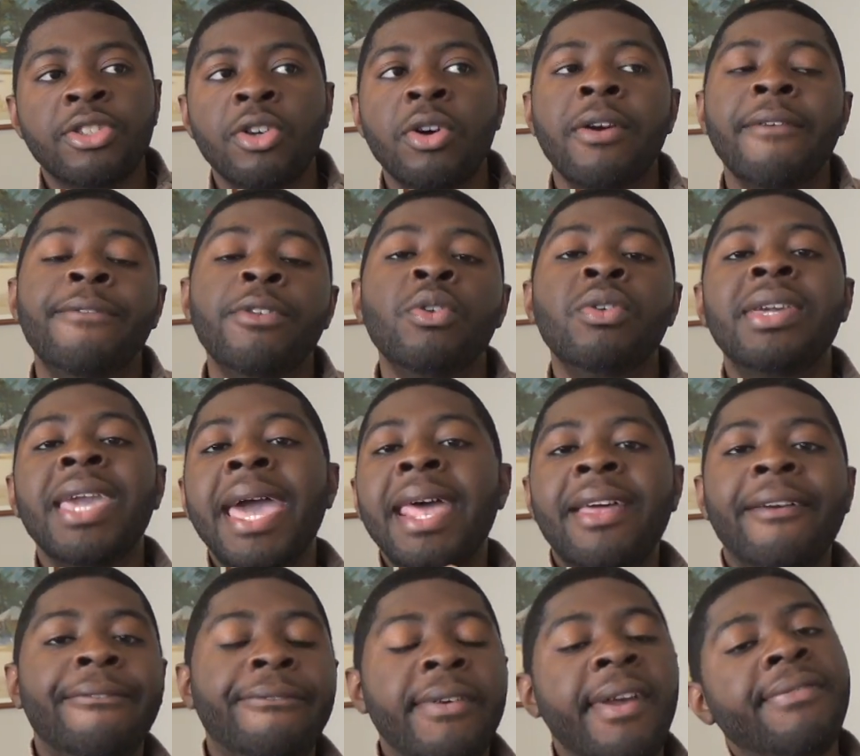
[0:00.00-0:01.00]
So if you
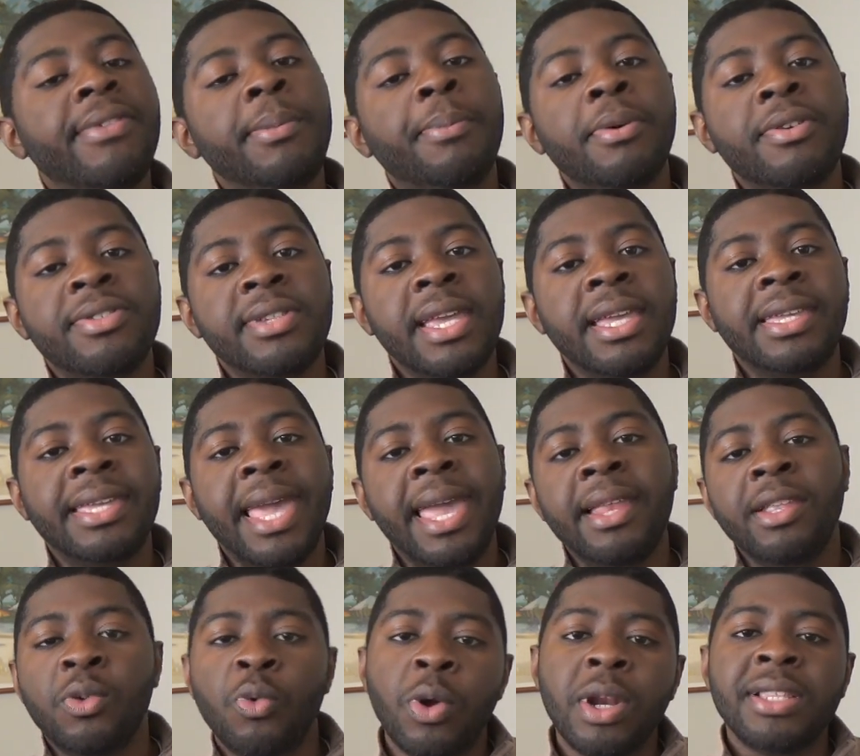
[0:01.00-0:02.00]
get a 50%
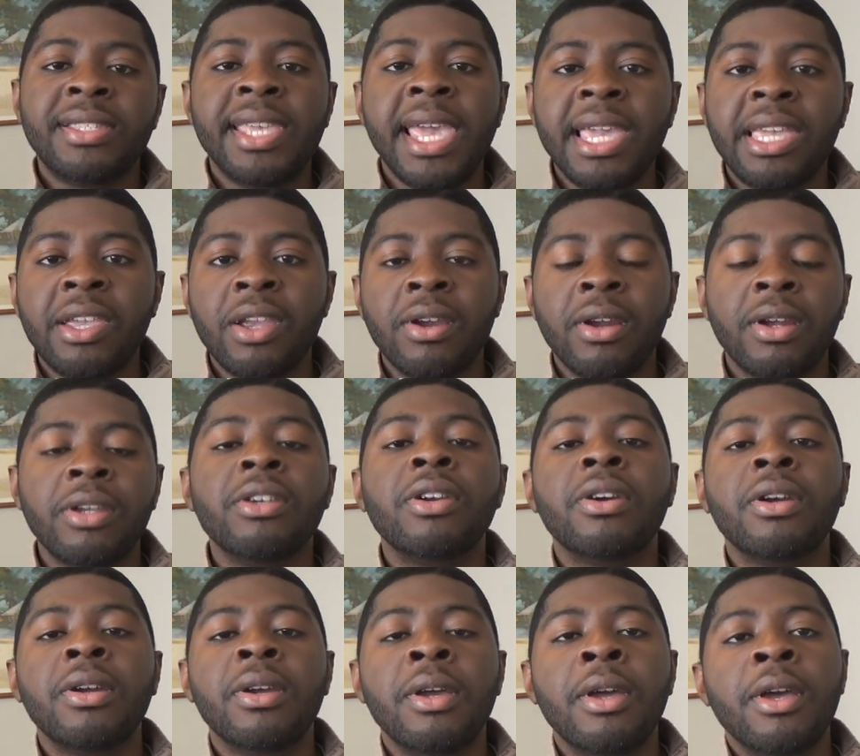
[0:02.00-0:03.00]
gain, you want to take
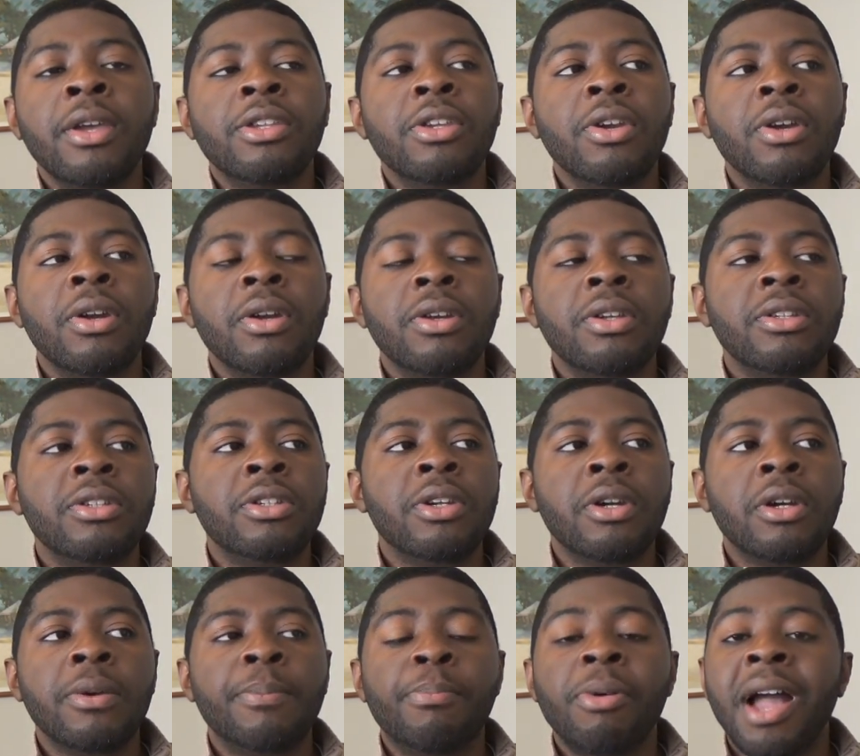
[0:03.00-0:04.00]

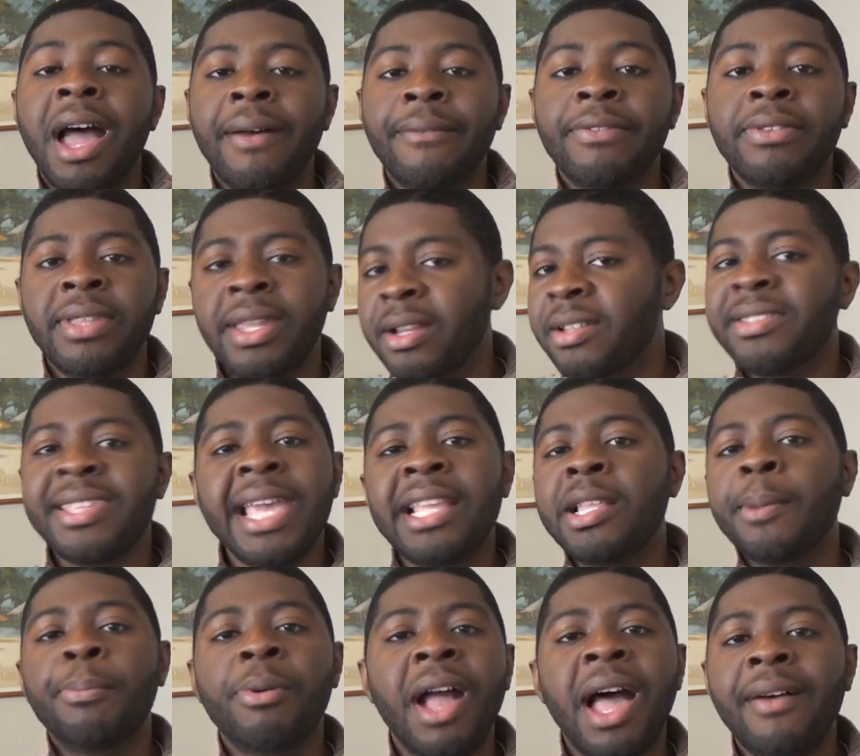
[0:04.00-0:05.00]
your profit there,
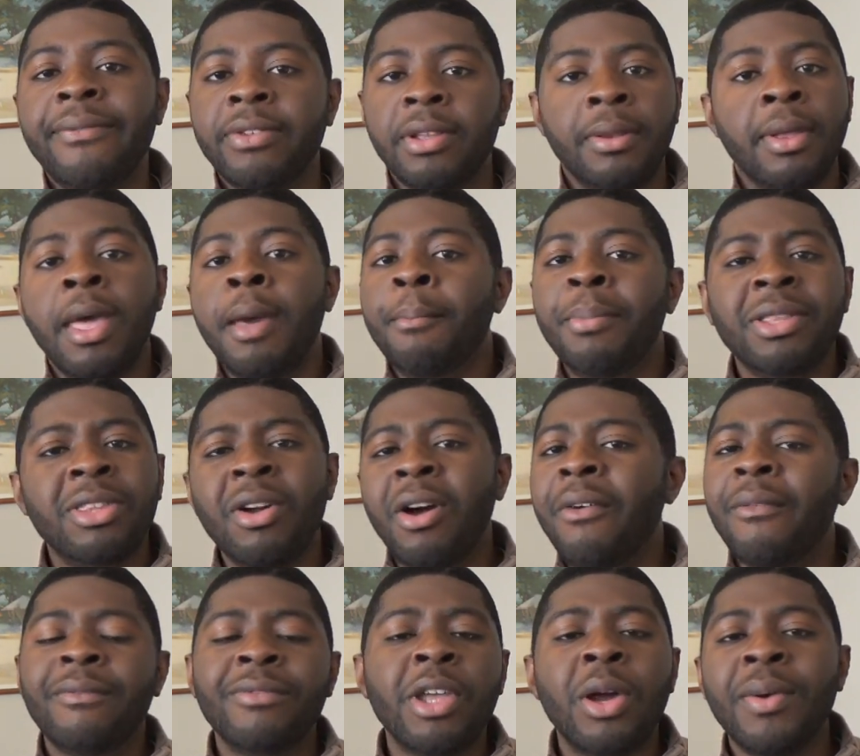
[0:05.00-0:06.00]
take the profit, but
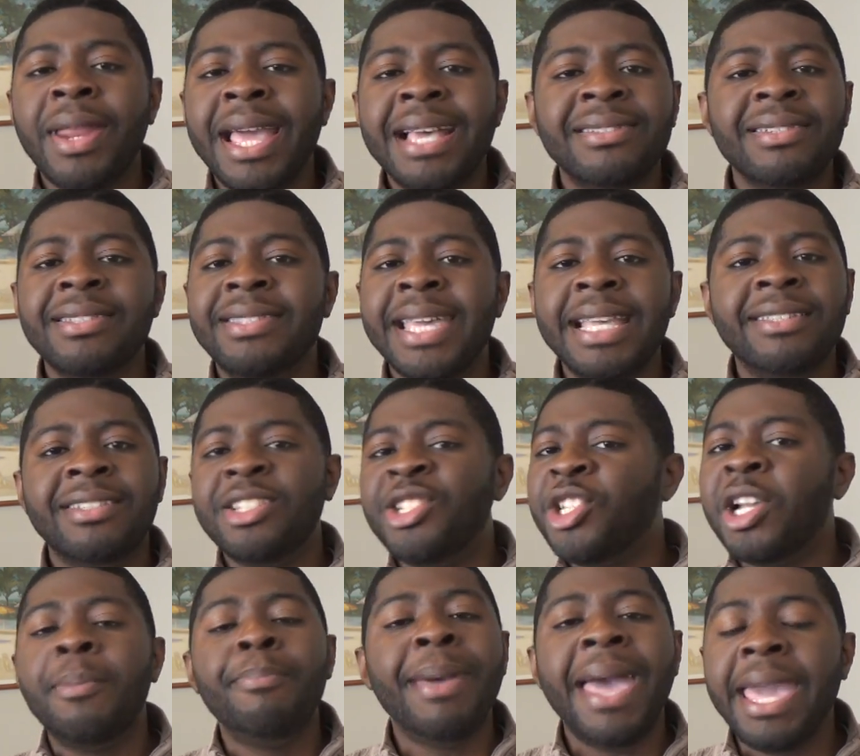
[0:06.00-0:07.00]
don't hesitate to
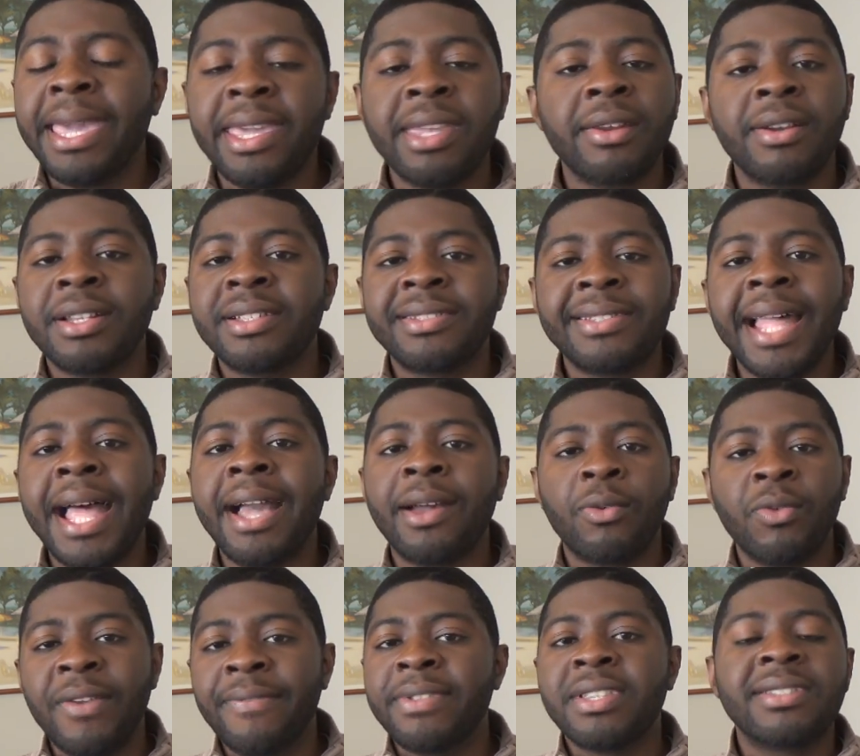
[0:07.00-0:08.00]
jump back in on the
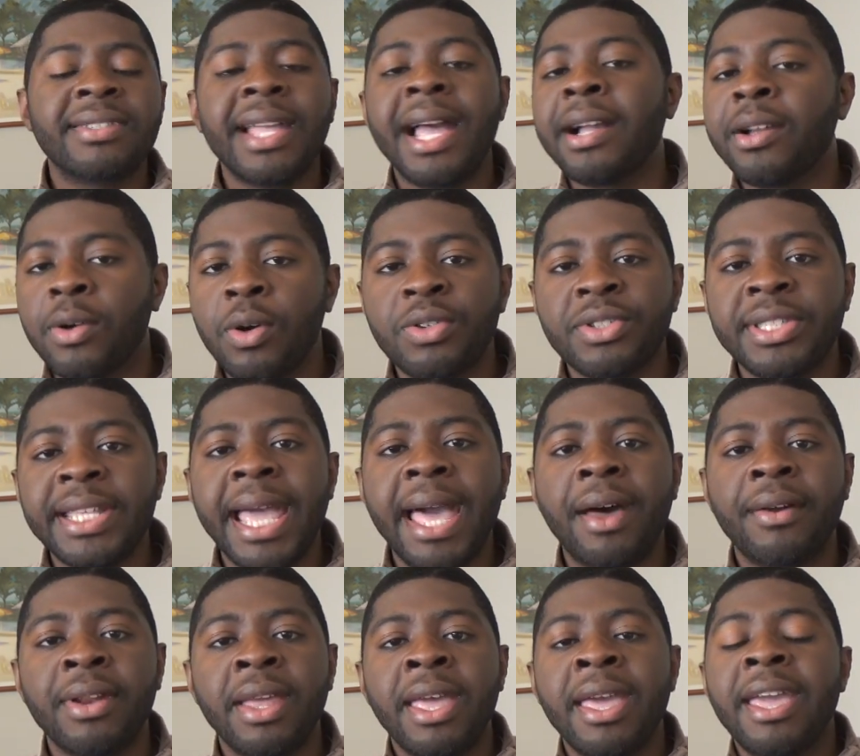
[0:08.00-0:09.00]
stock if the stock goes
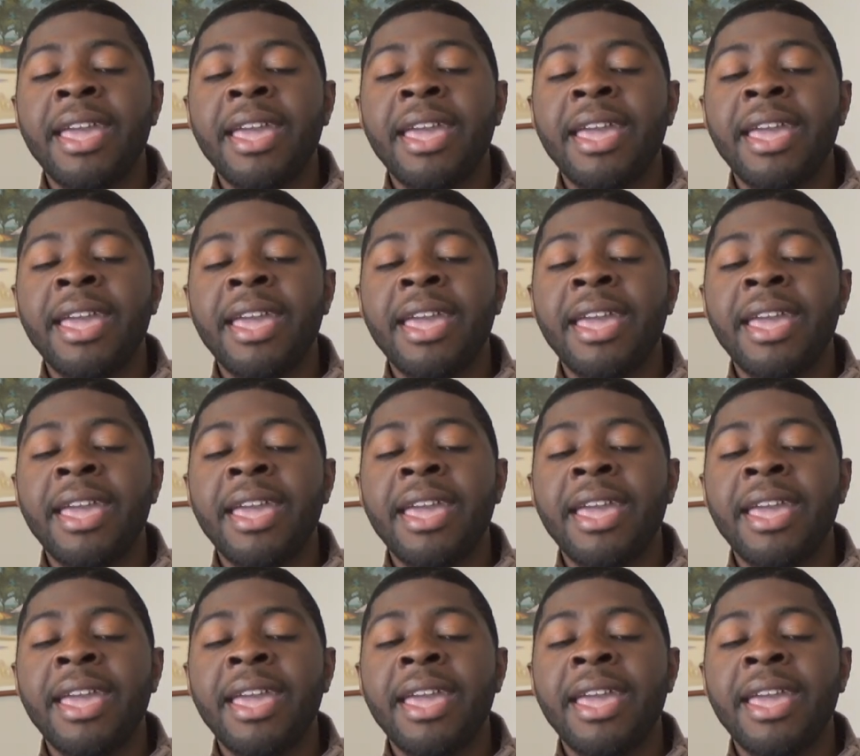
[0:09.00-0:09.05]
down.